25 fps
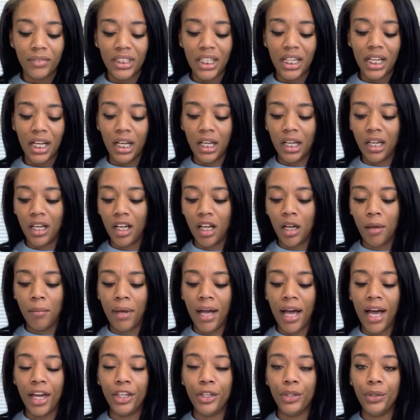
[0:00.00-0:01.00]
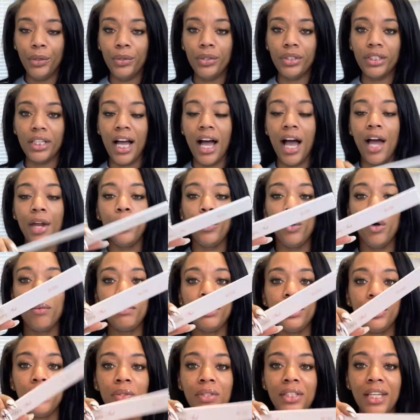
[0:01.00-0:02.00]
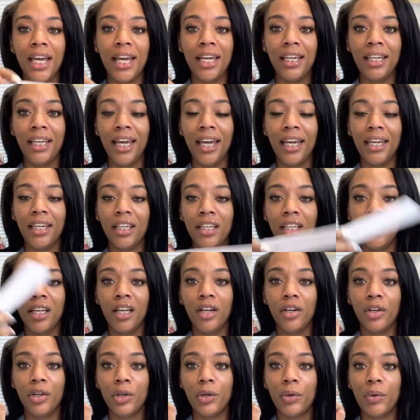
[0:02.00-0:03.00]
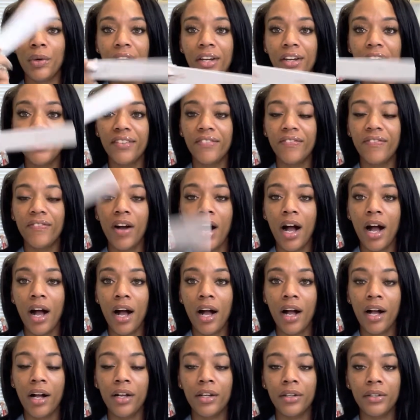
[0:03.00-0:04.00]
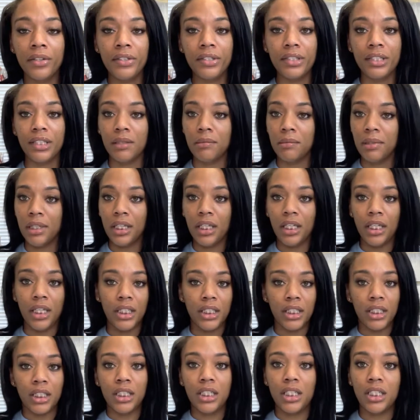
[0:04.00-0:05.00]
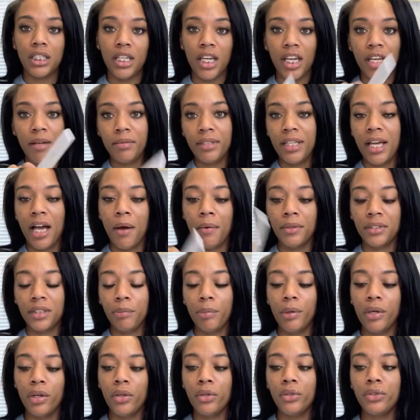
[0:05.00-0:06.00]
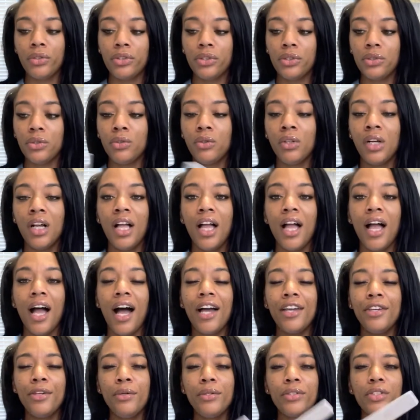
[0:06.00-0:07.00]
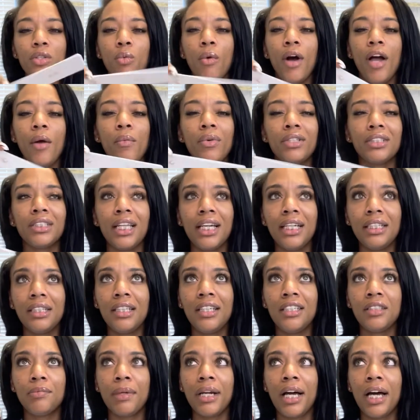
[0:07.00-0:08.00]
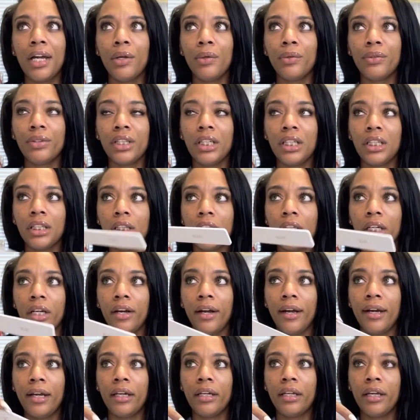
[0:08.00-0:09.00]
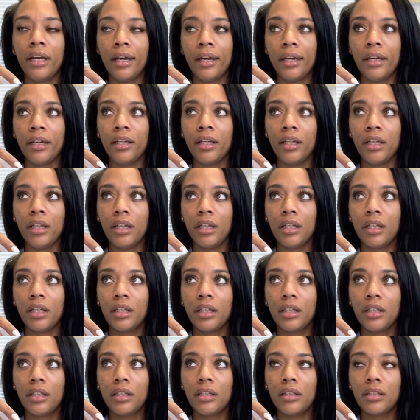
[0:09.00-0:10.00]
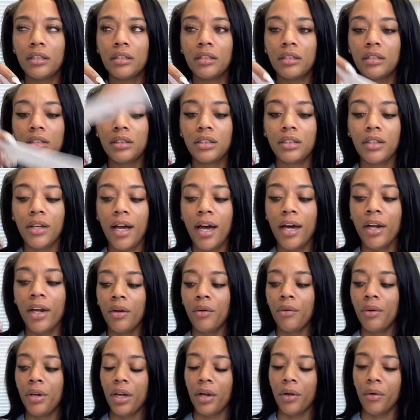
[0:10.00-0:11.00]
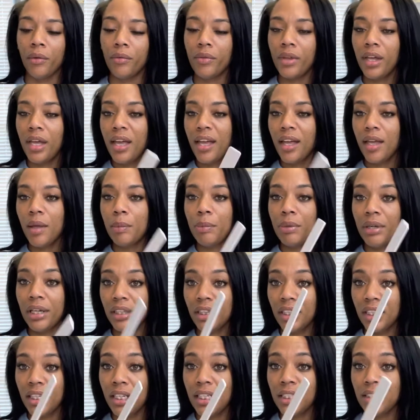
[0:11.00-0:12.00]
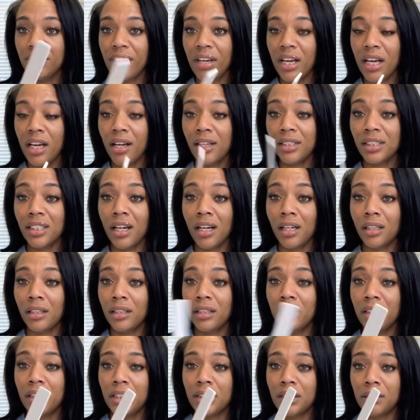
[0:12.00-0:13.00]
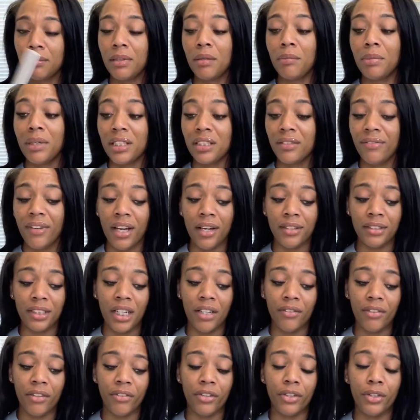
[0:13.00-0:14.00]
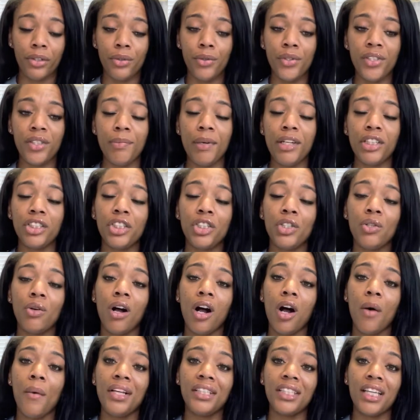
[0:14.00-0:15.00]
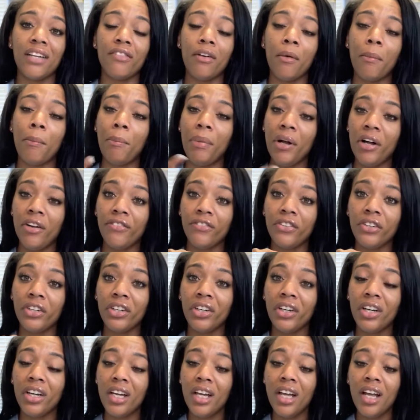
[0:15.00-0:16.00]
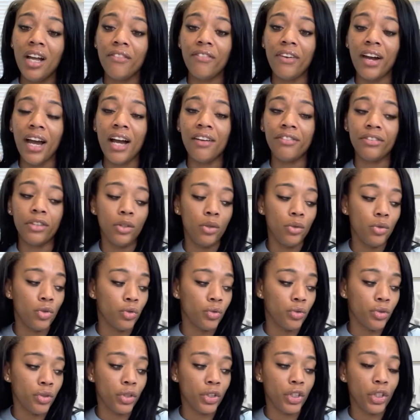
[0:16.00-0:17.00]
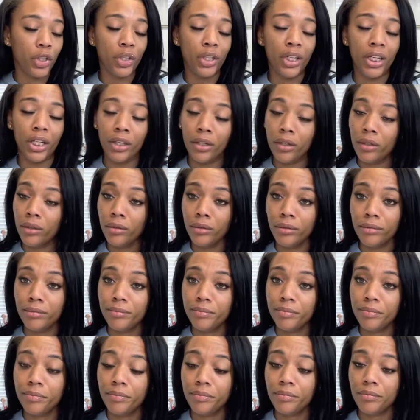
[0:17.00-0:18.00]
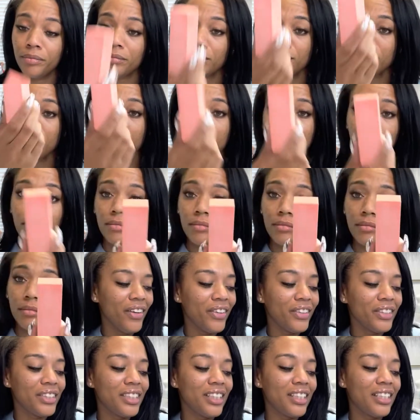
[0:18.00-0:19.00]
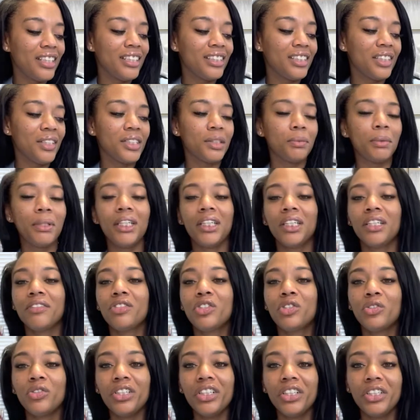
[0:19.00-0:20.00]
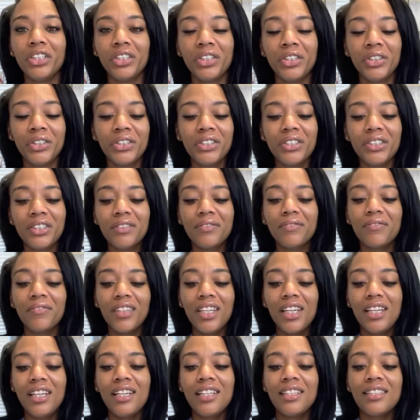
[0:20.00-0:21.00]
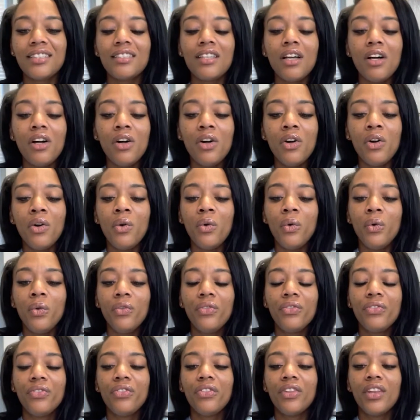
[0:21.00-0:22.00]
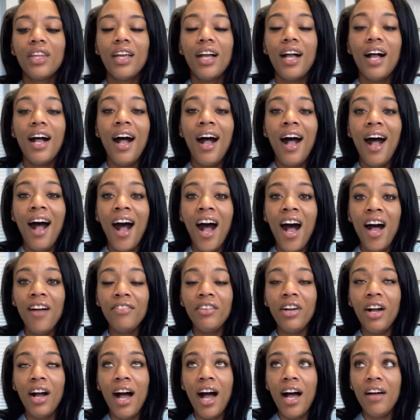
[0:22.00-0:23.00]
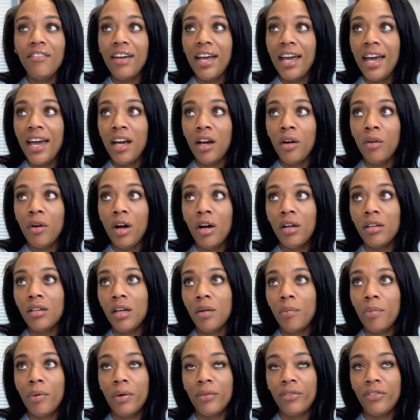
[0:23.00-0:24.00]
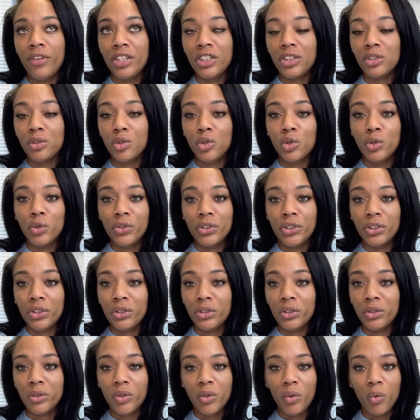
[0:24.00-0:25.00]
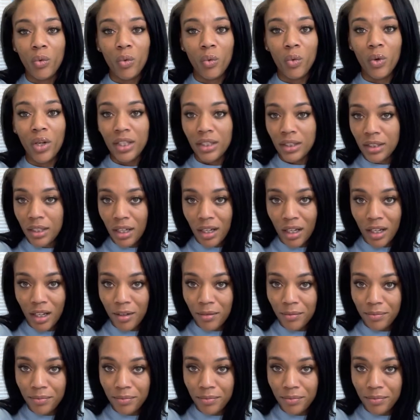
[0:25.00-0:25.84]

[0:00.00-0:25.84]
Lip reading: I normally use 80/80 grip files. To me, it just shapes how it's supposed to. I use the white ones like these, but I don't think they're 80/80. So I know. But these files are literally some of the best files that I've ever used. Make sure you always have a buffer for after you drill your nail. And so speaking of drills, so I've had a professional drill one time,